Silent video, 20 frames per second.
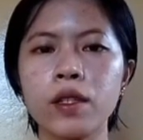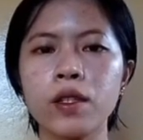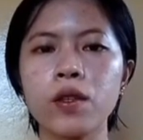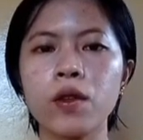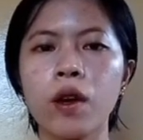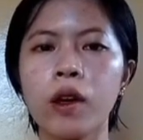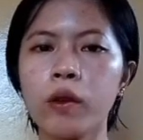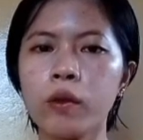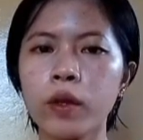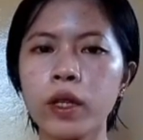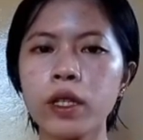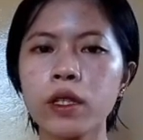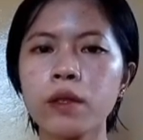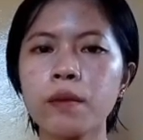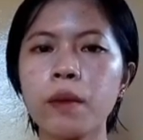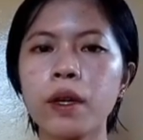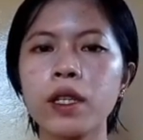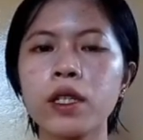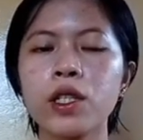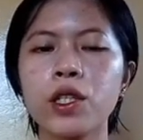So a waste
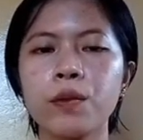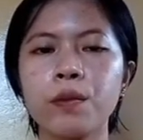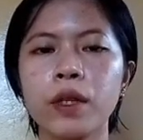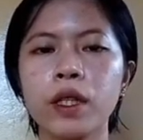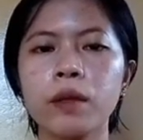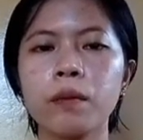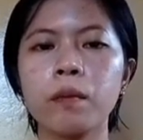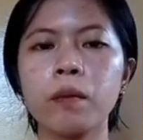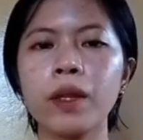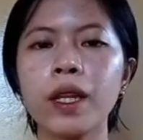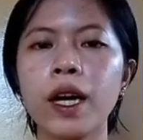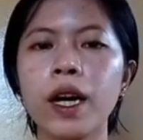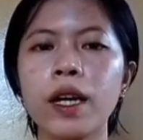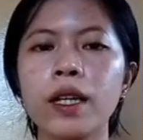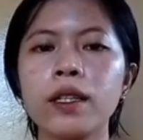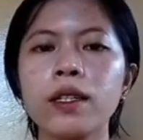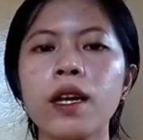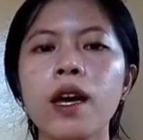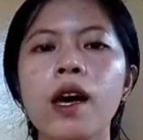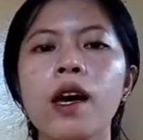management
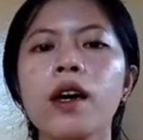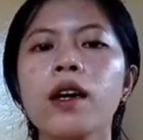plan